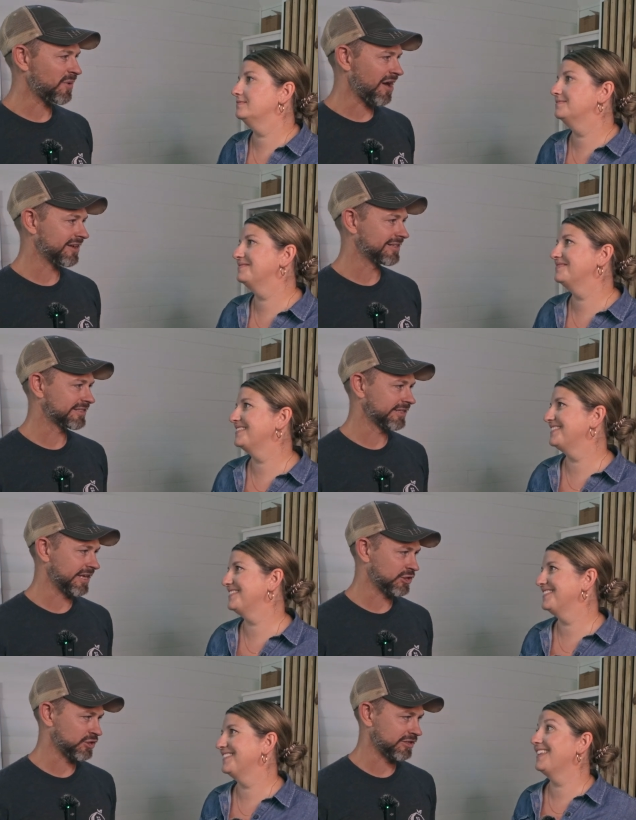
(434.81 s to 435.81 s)
Speaker 1: about
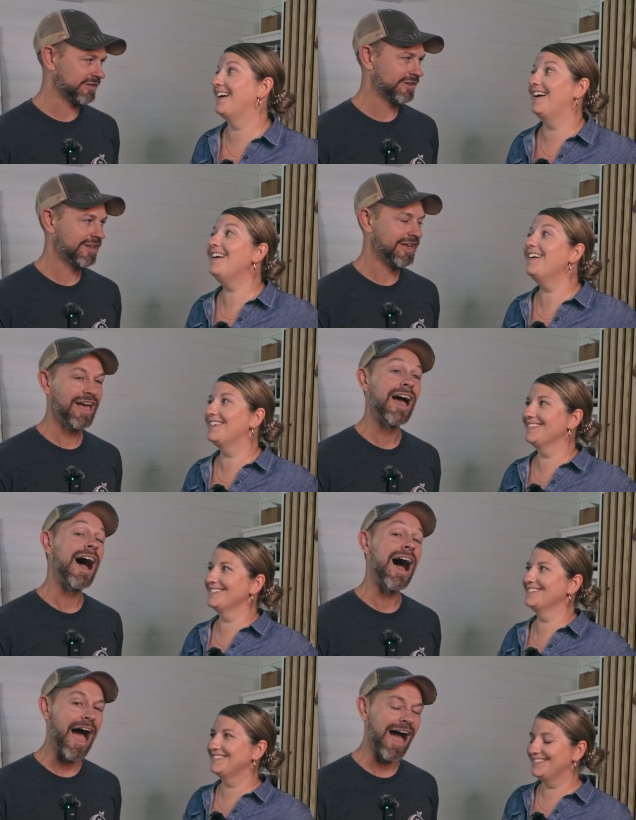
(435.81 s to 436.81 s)
insulation. Ah.
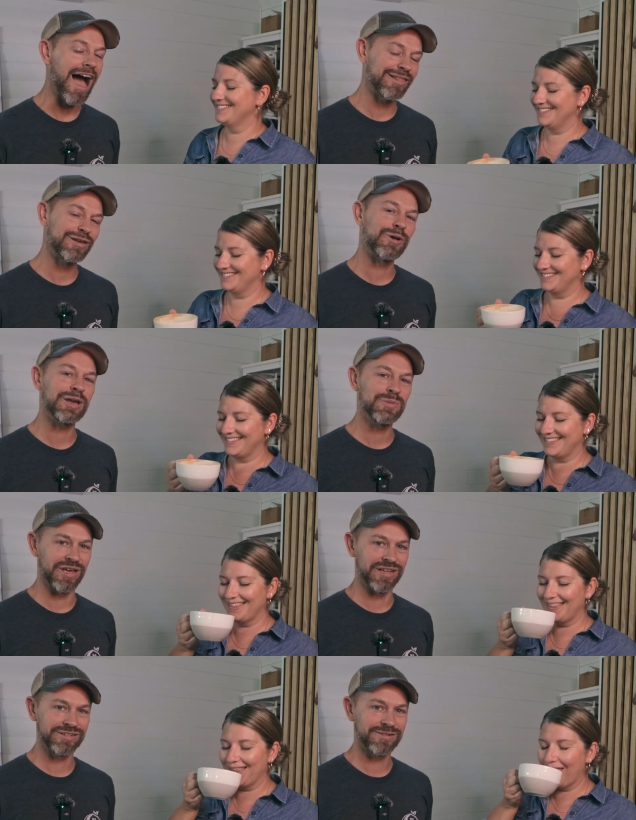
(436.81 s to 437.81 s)
I highly
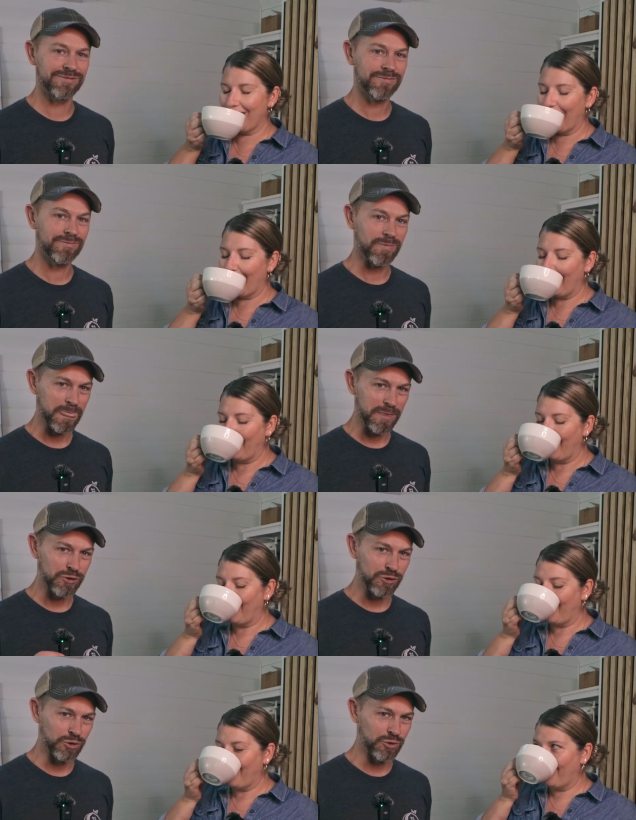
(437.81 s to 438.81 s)
recommend
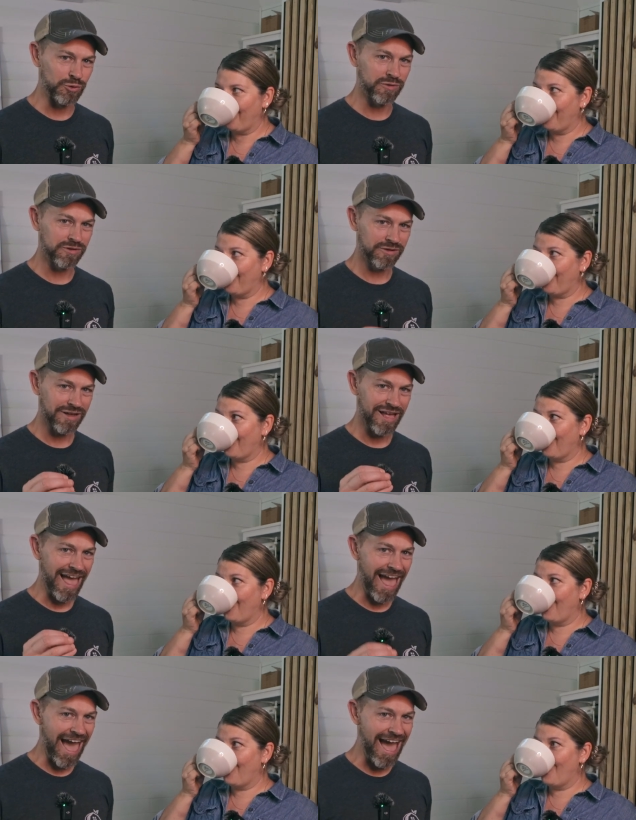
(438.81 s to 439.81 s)
you
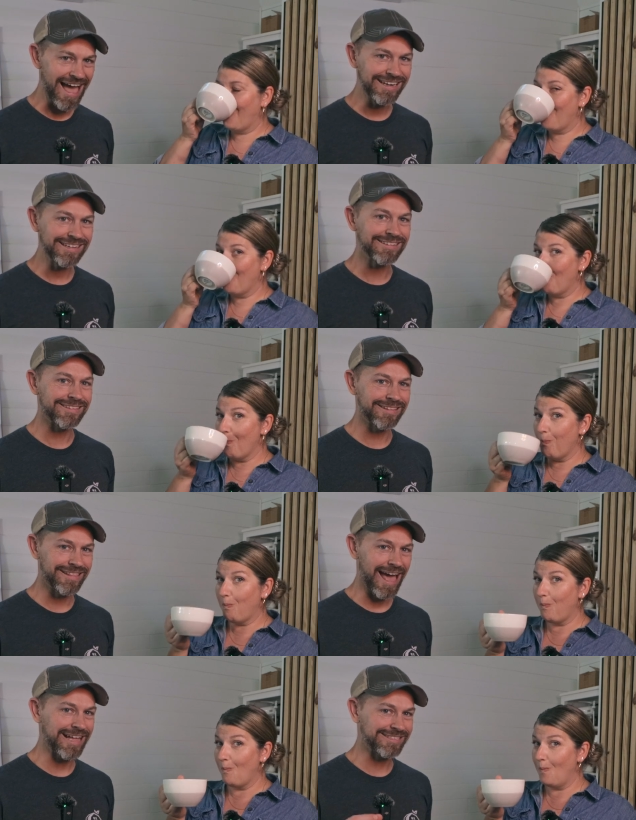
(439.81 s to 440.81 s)
add
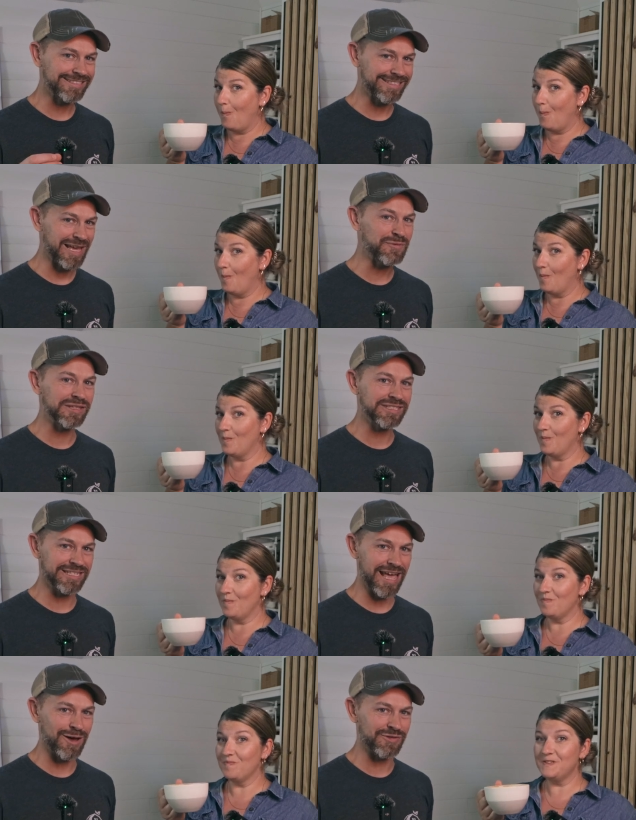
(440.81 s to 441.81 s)
that safe
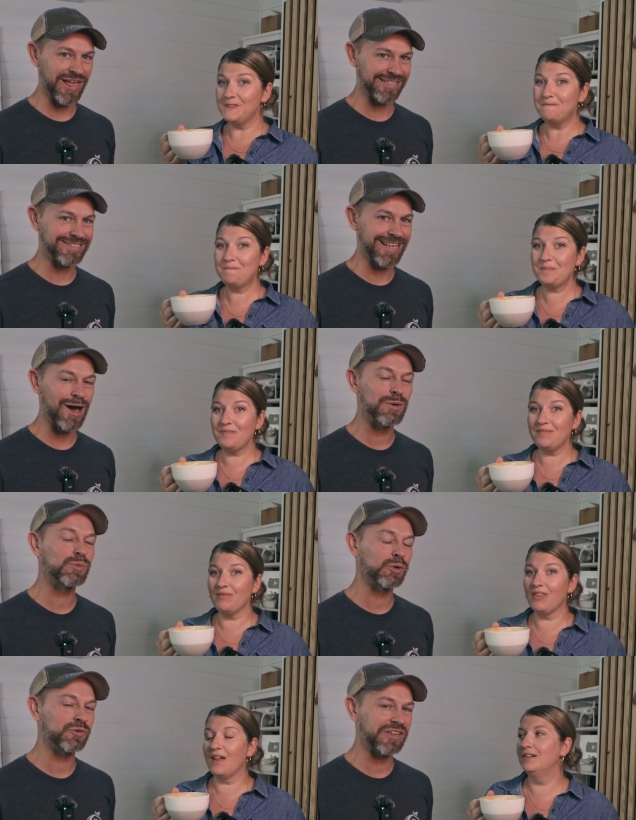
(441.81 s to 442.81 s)
and sound, that
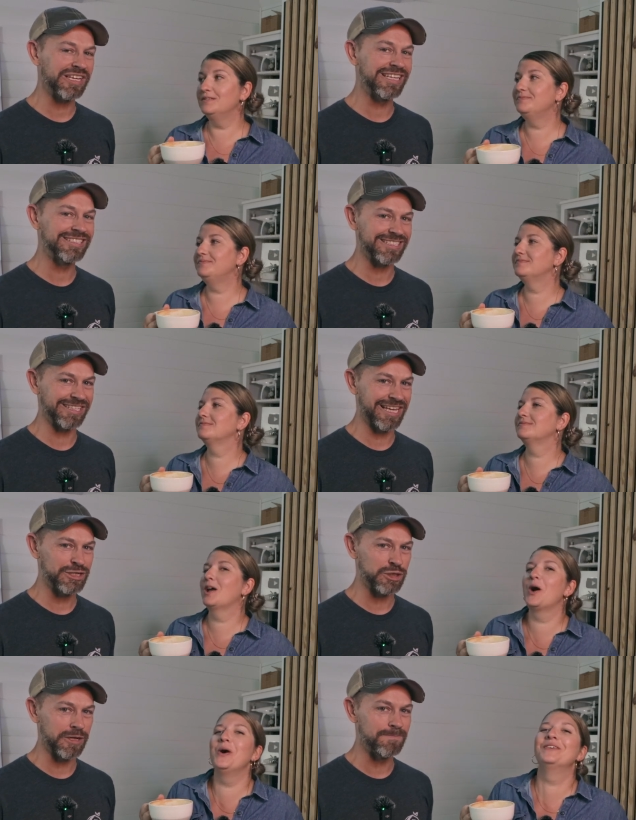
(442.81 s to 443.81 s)
soundproofing
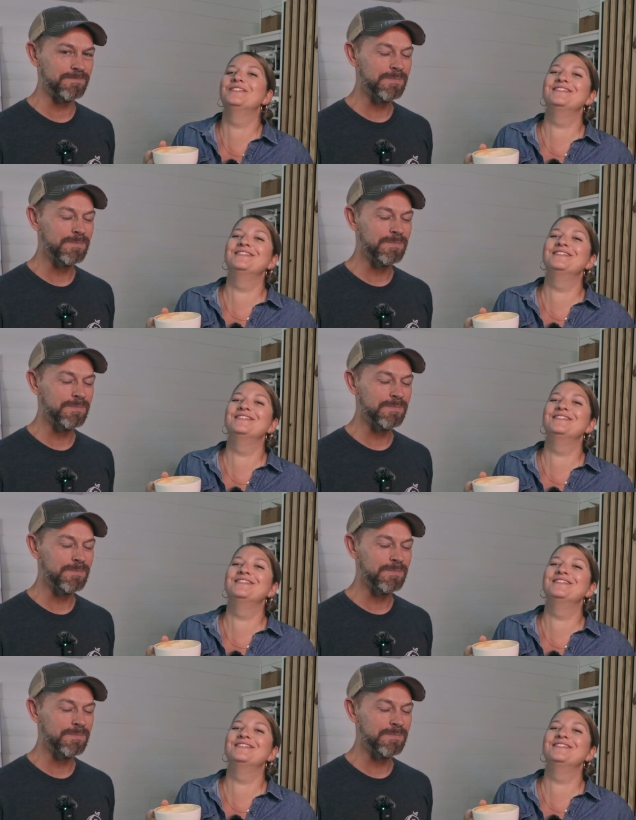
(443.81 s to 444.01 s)
insulation